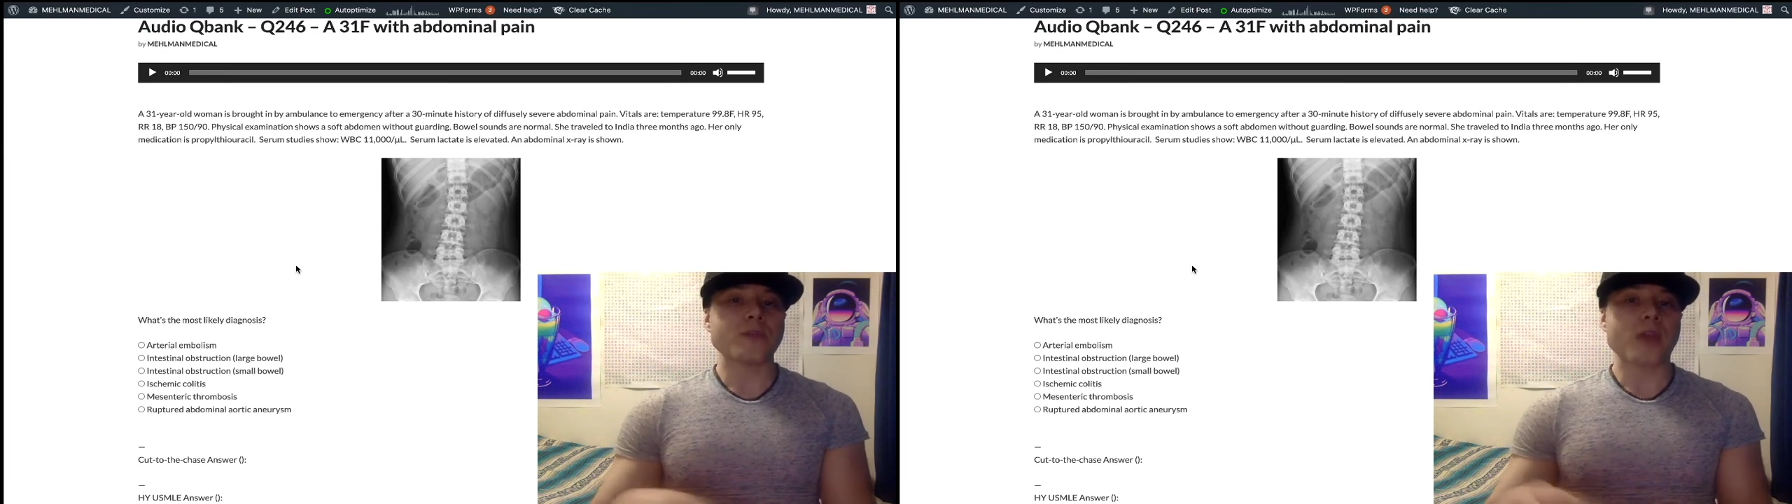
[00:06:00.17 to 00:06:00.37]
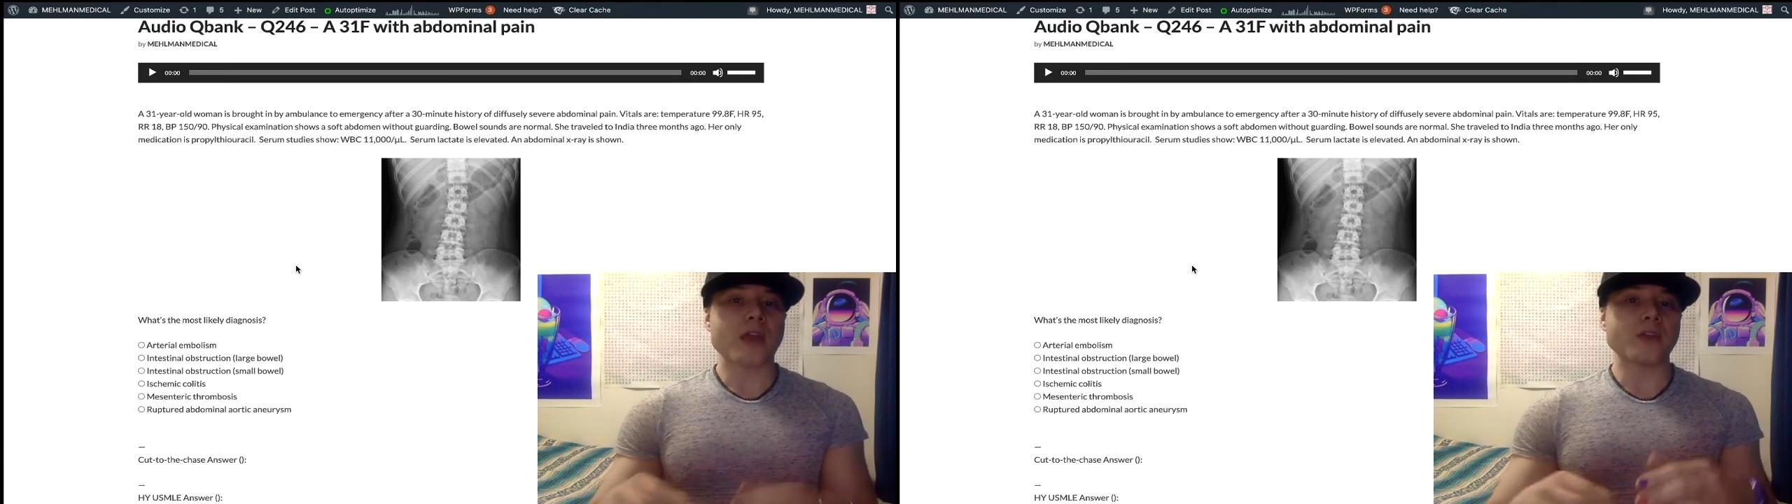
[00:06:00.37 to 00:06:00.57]

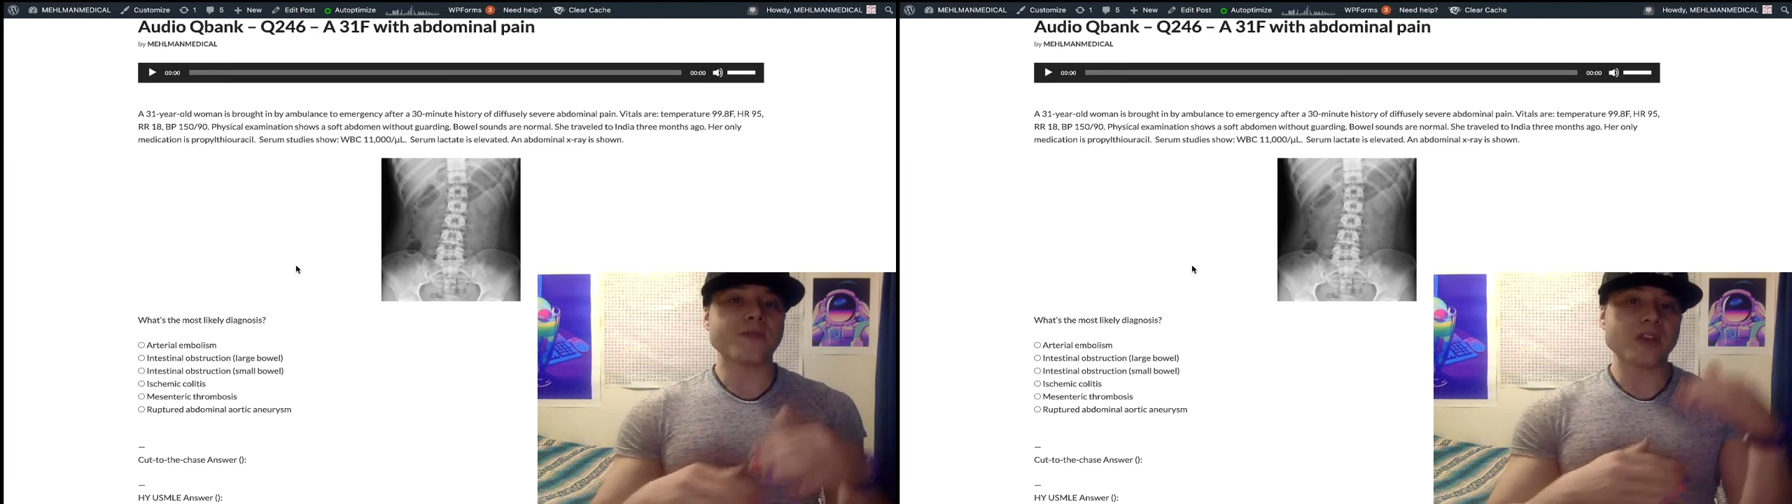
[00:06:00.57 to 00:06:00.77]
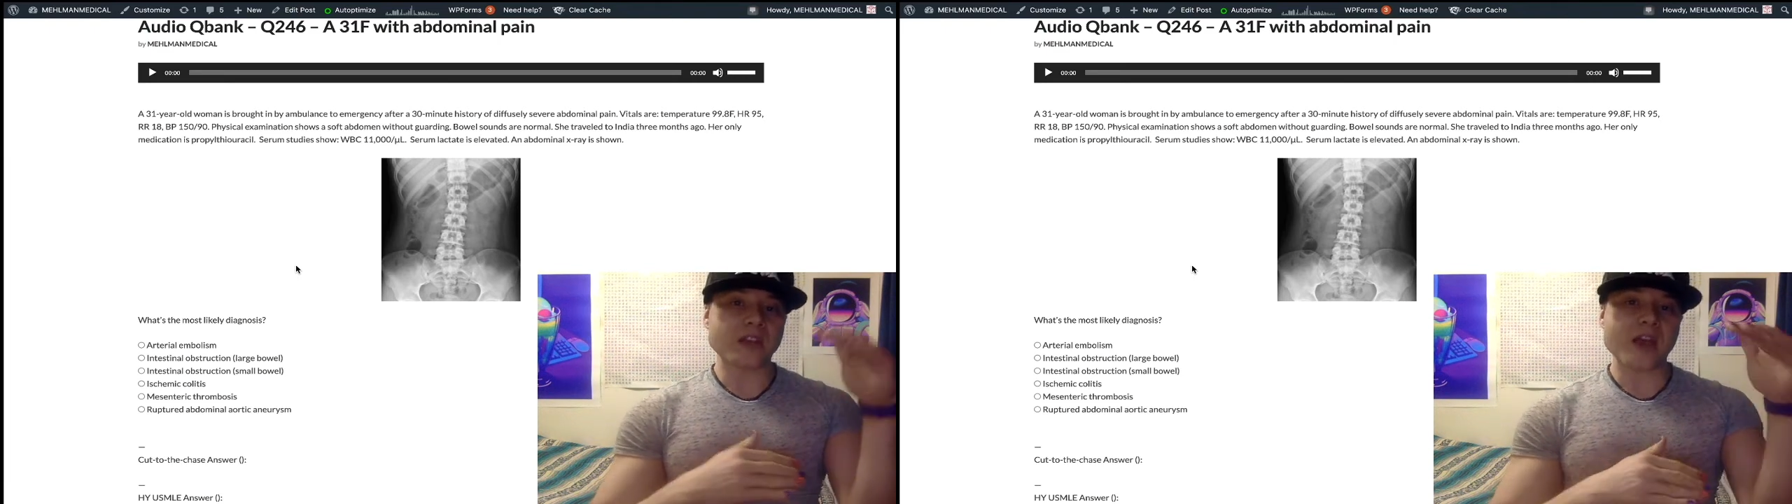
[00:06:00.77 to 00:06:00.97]
And the
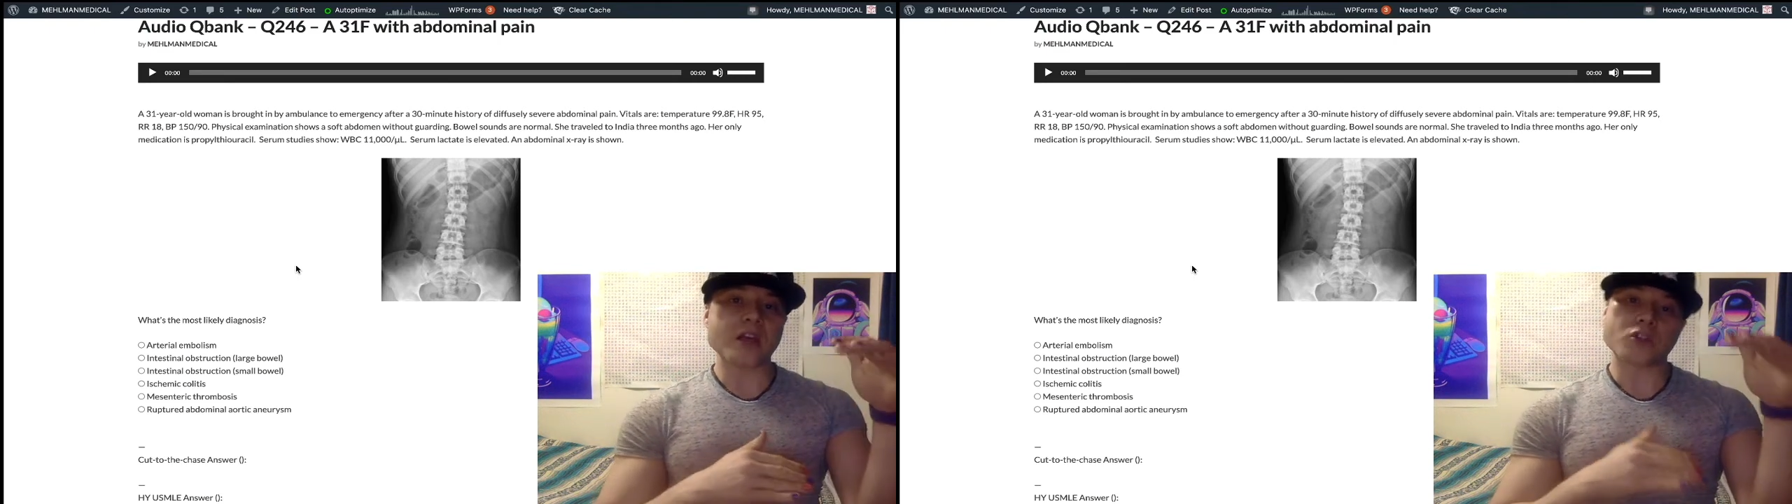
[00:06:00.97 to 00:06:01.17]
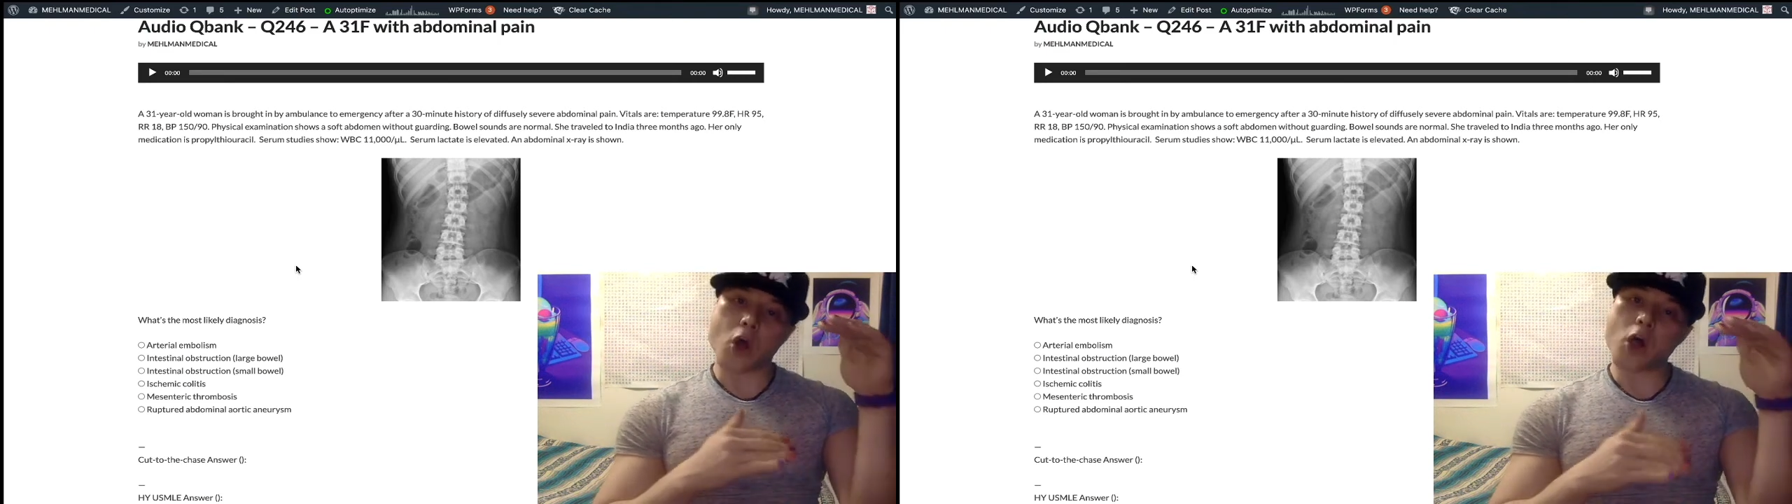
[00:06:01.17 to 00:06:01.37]
vignette
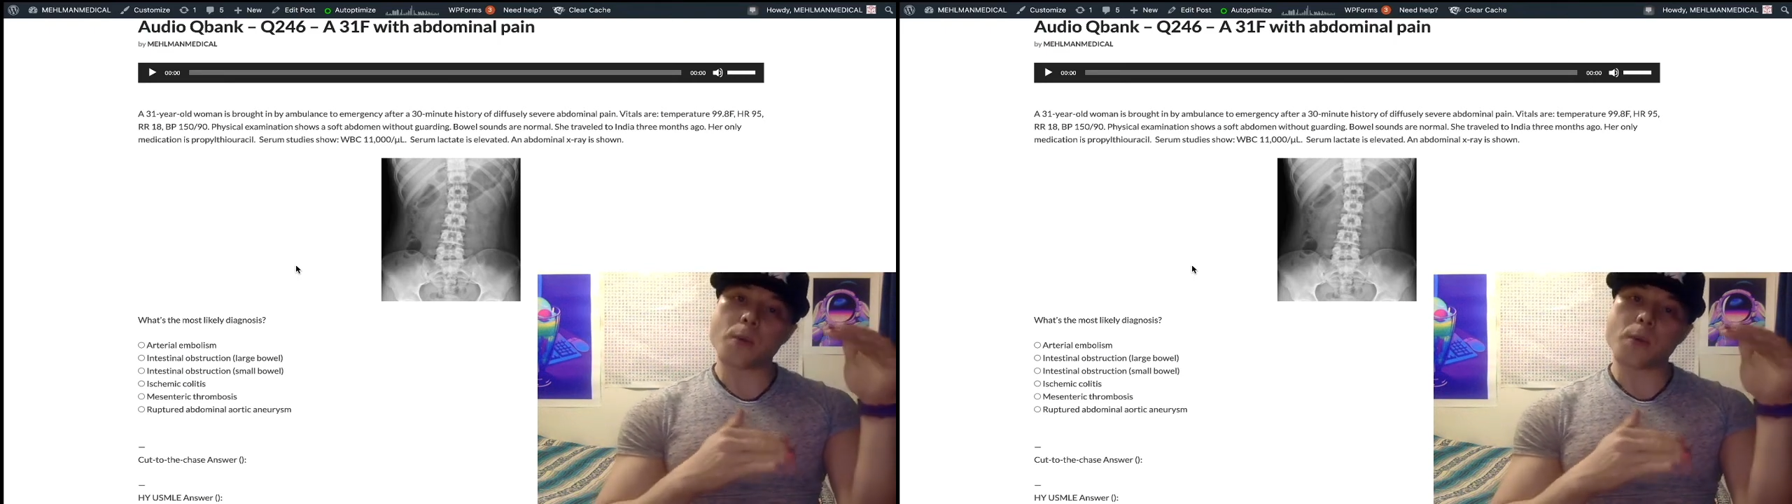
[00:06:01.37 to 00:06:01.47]
is all